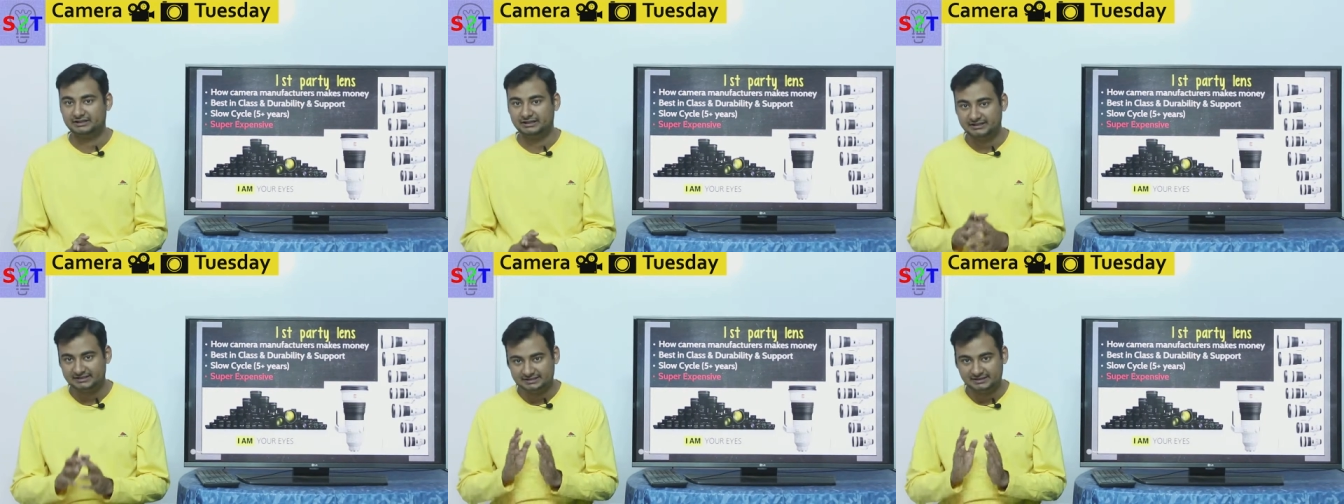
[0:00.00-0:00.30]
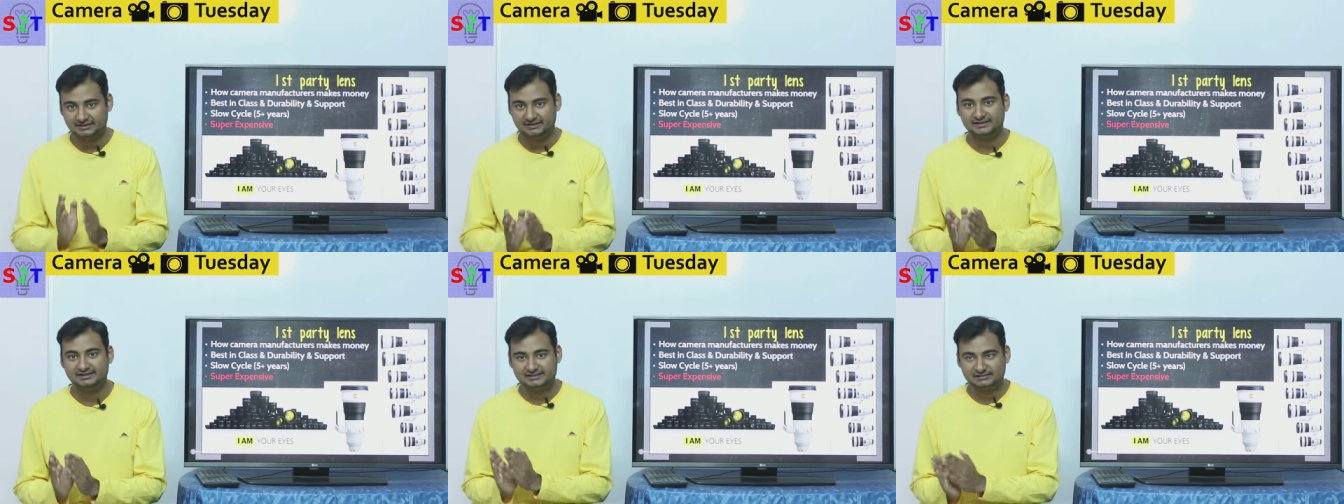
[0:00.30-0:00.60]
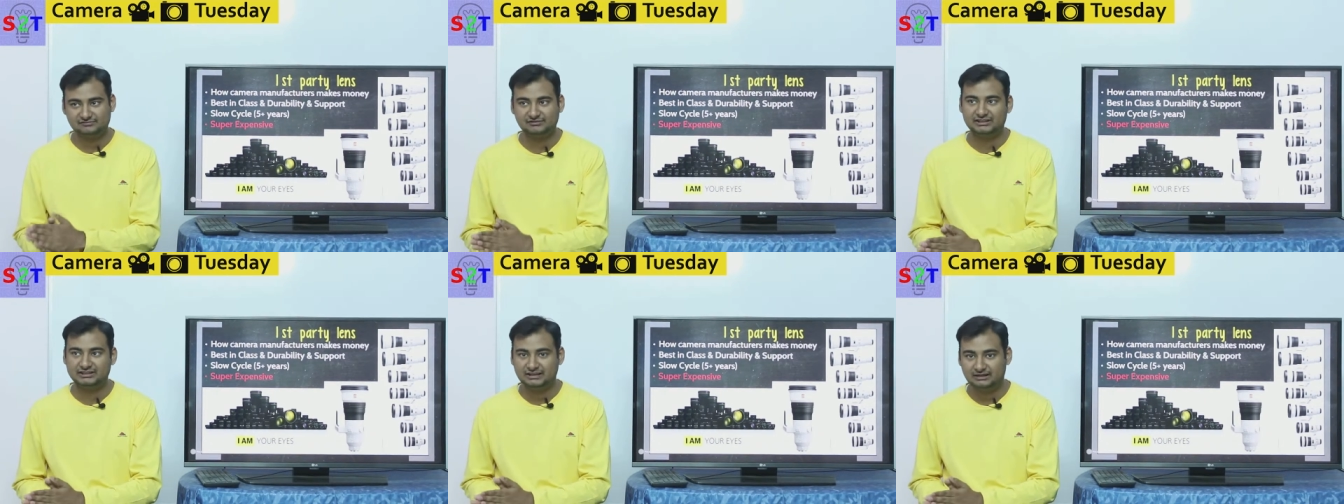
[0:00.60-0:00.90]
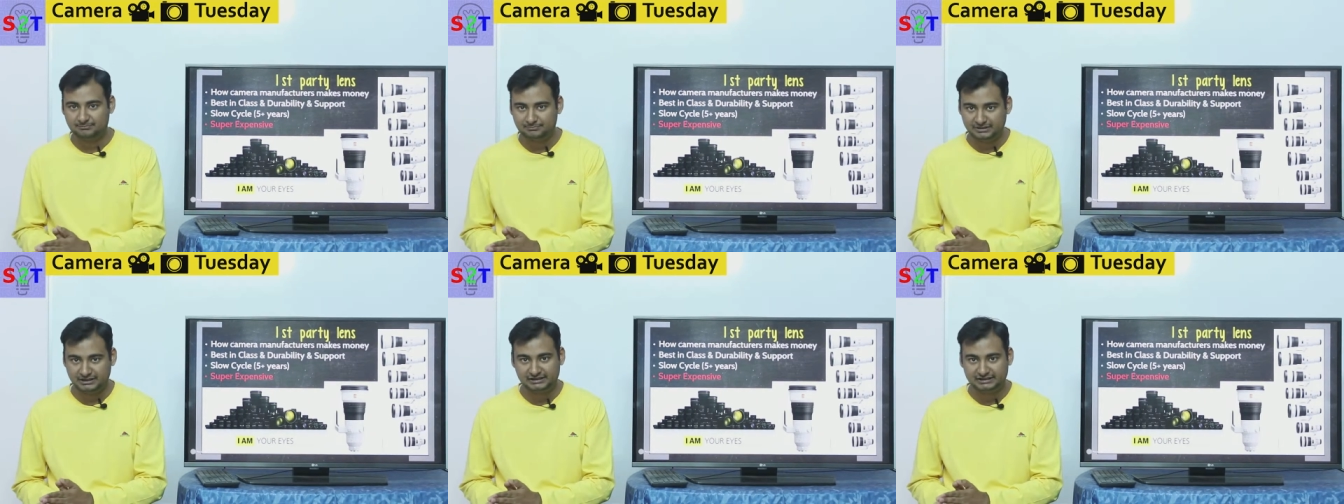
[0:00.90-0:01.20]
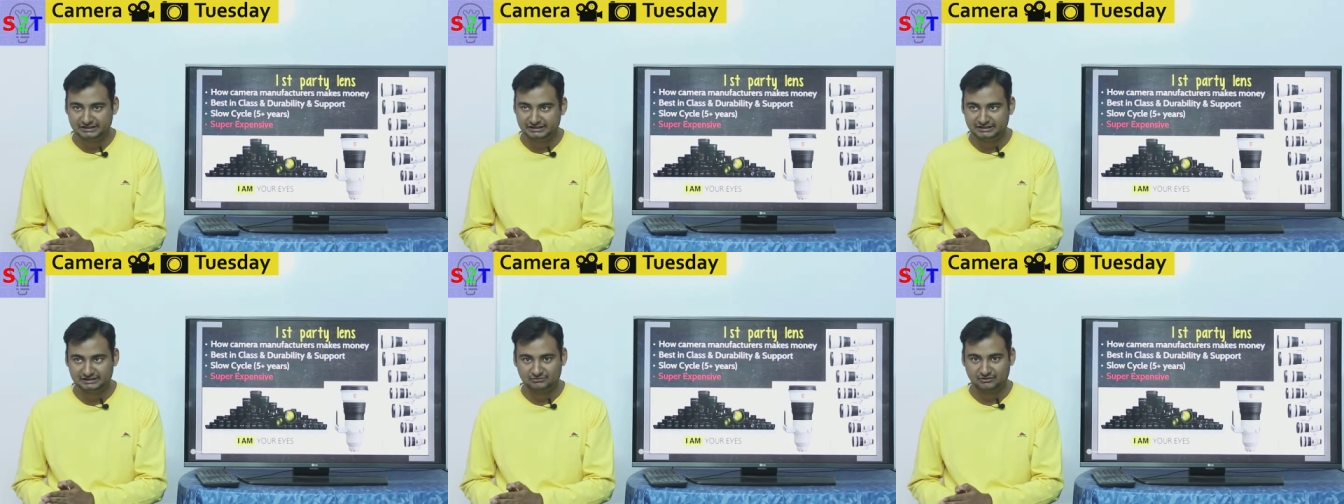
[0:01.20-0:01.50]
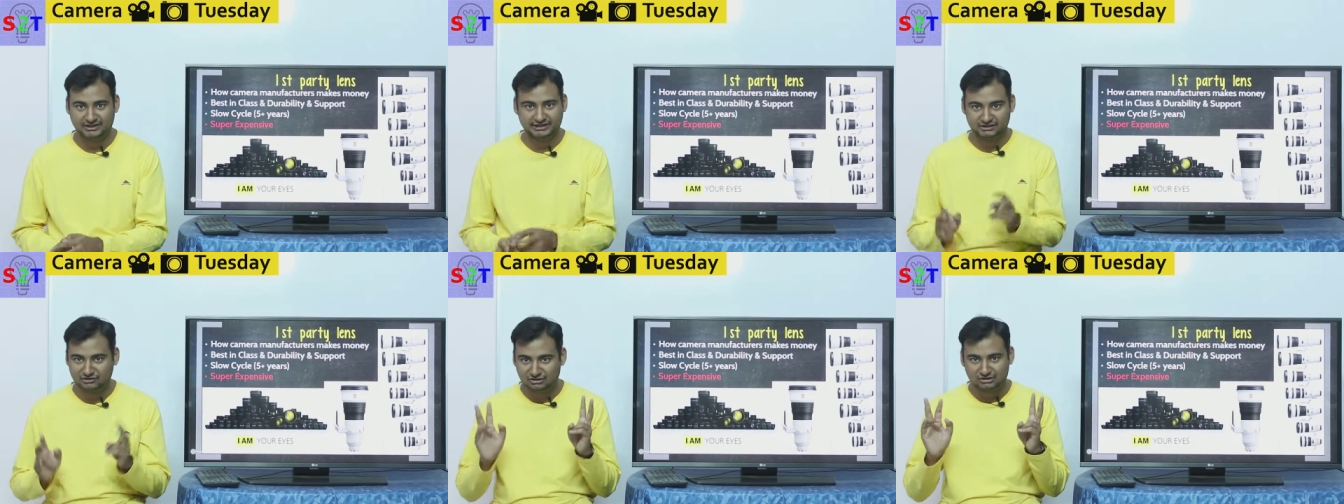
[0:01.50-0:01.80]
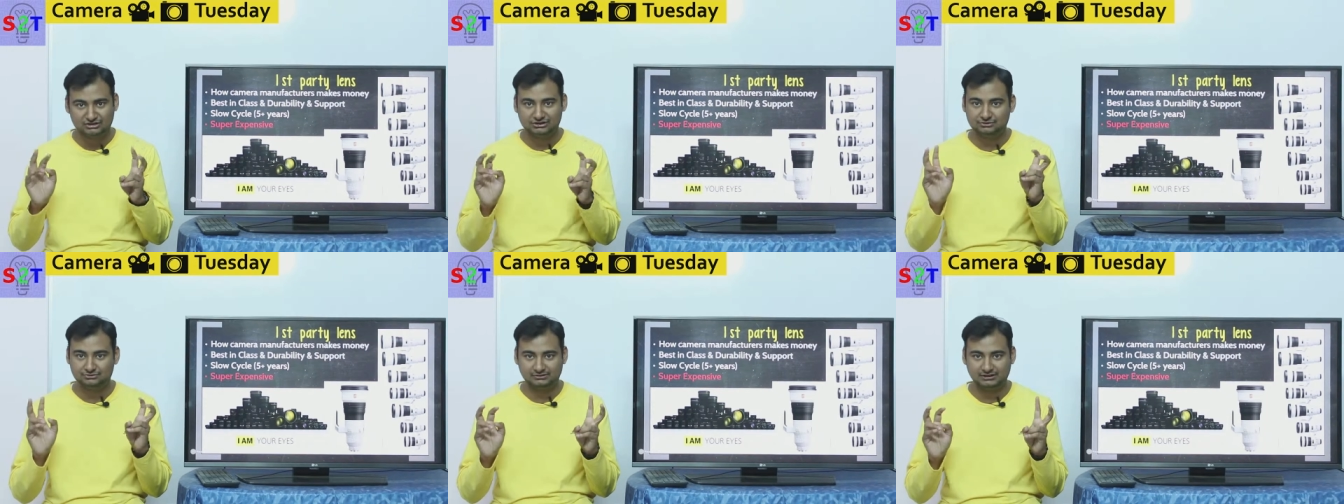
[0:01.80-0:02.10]
There is a reason why they are painting it white,
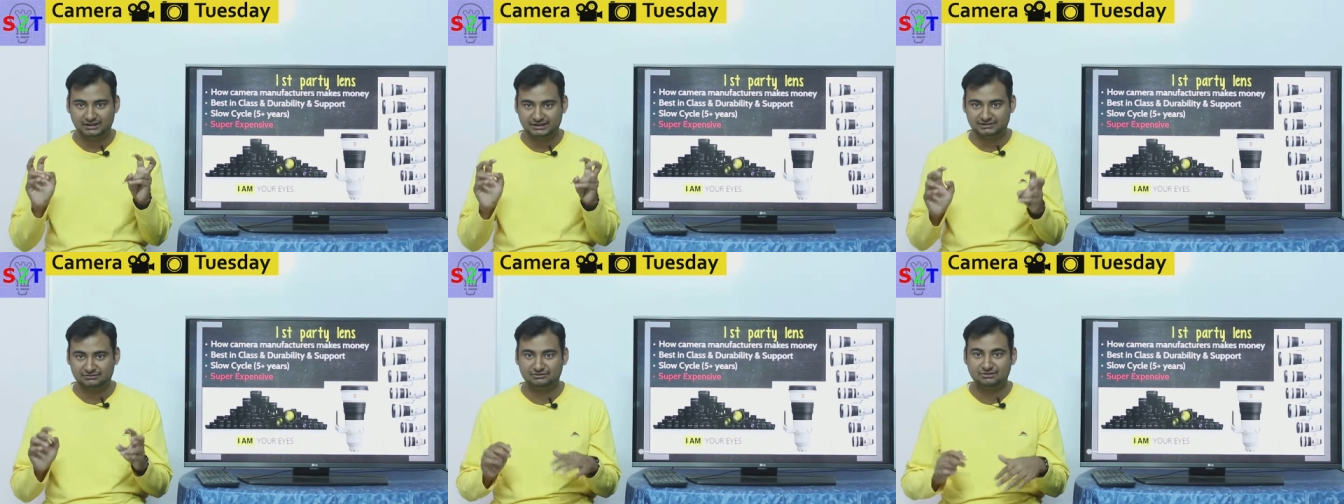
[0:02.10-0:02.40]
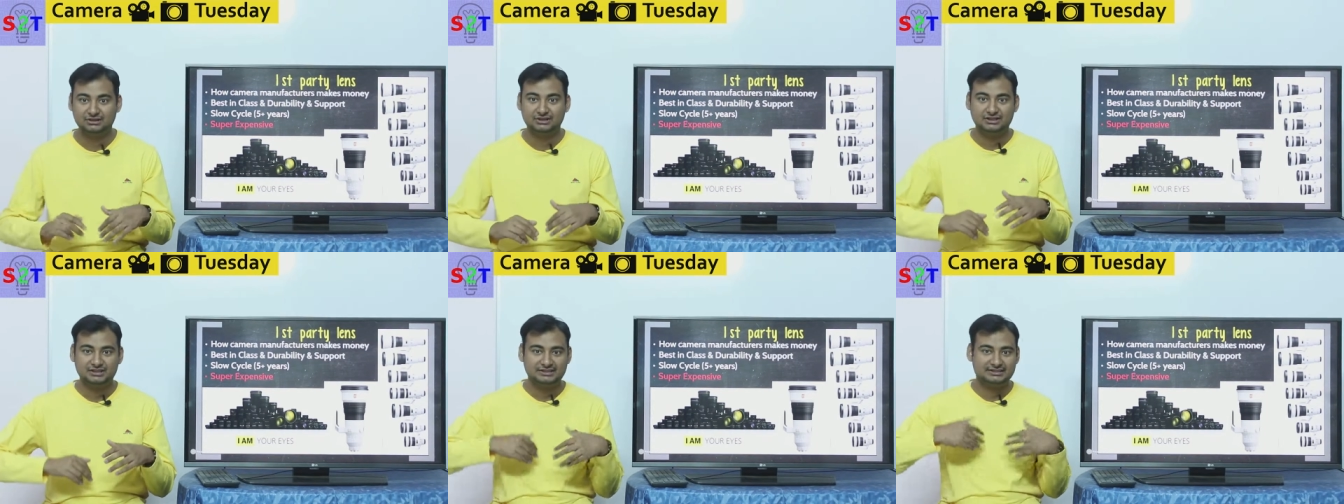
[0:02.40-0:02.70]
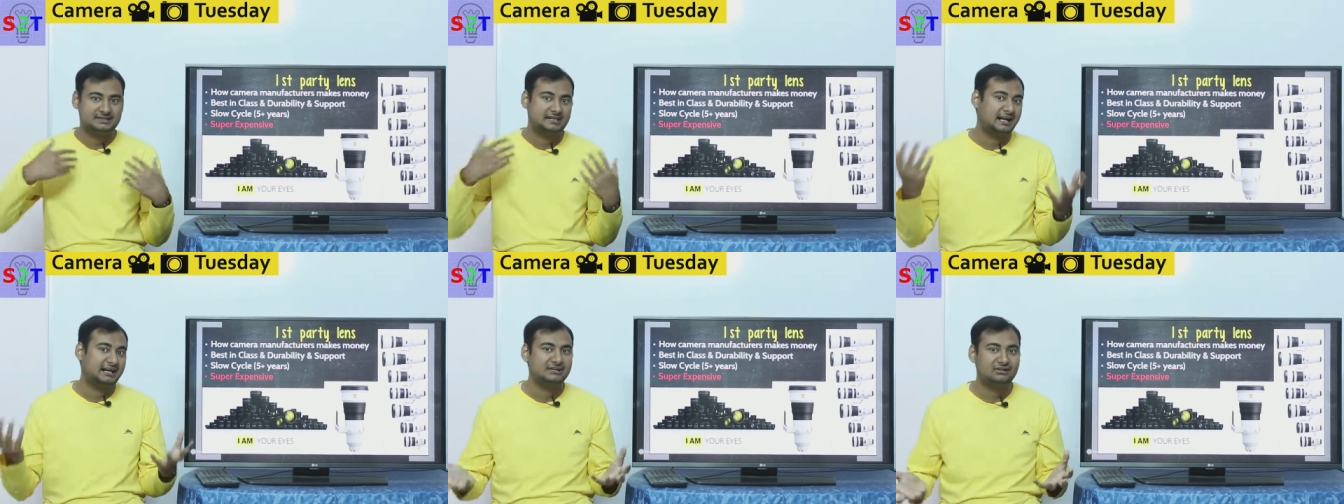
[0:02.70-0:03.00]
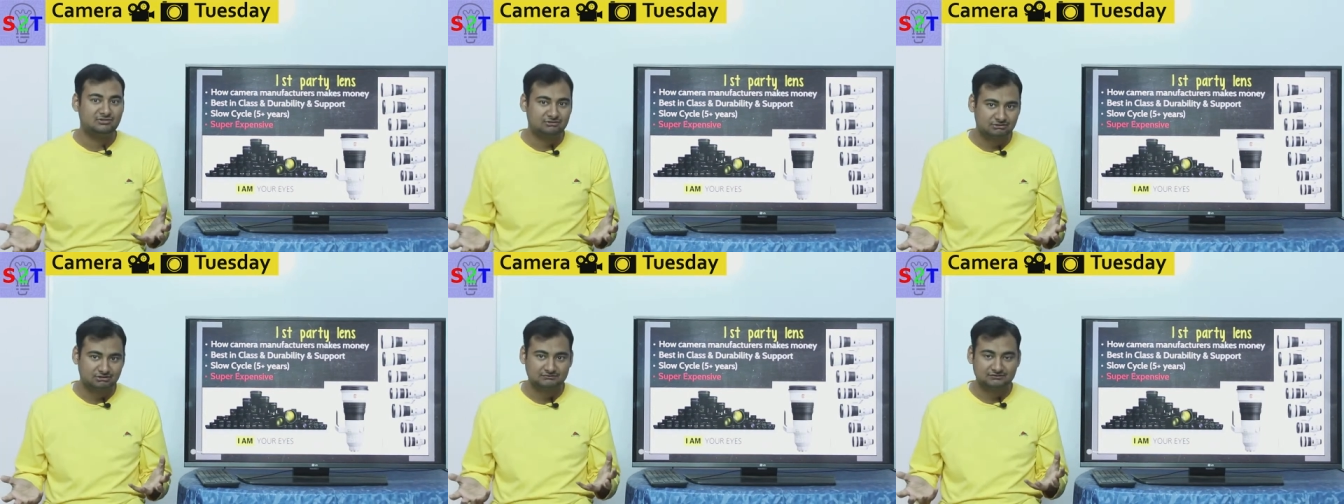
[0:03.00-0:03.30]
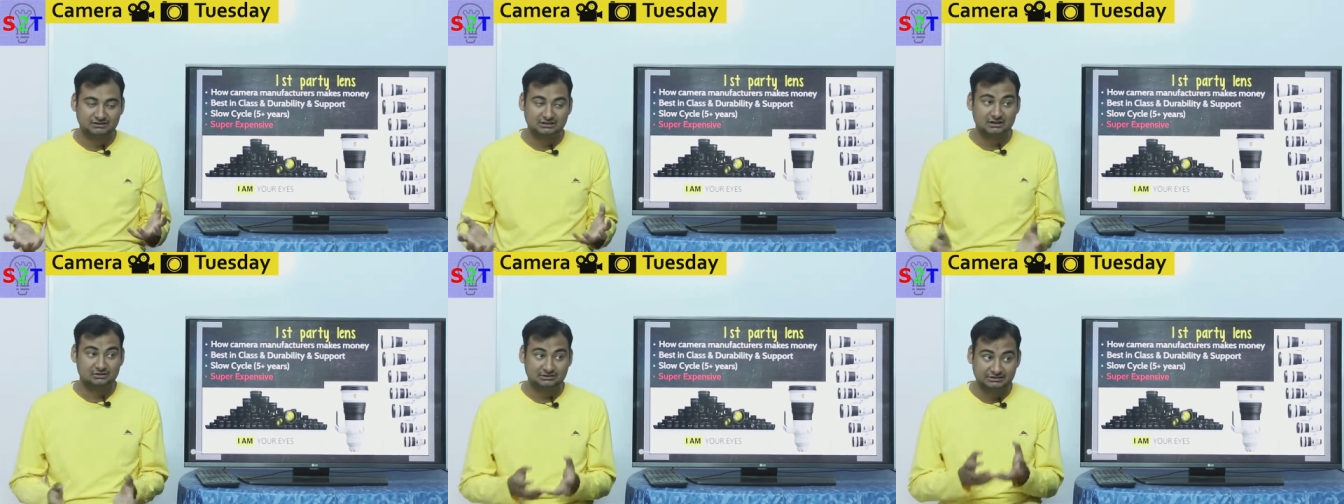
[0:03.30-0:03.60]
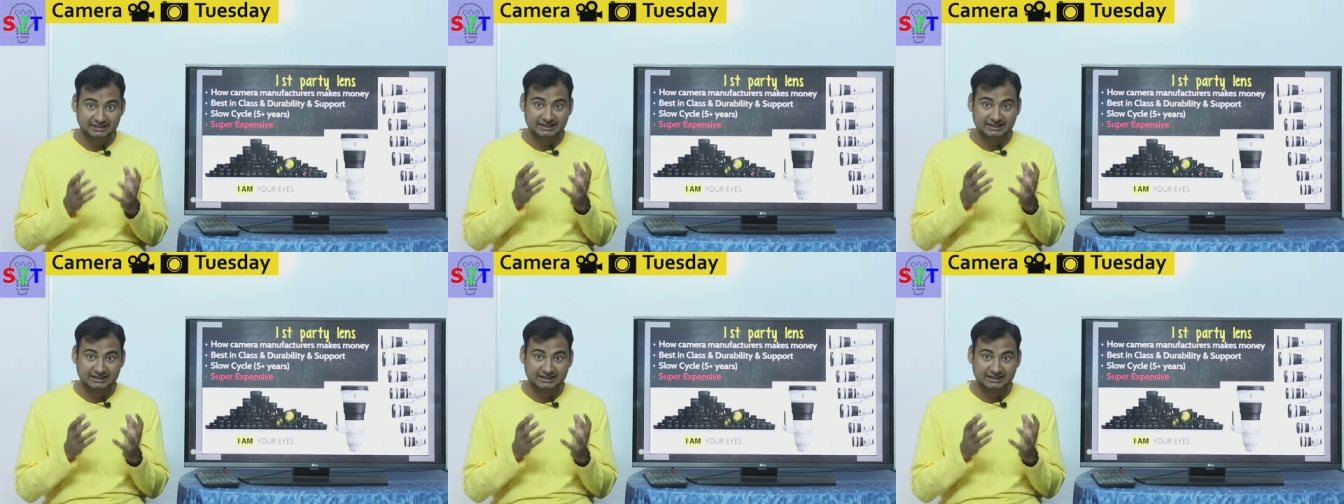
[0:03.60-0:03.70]
not to like, you know, stand out of the crowd.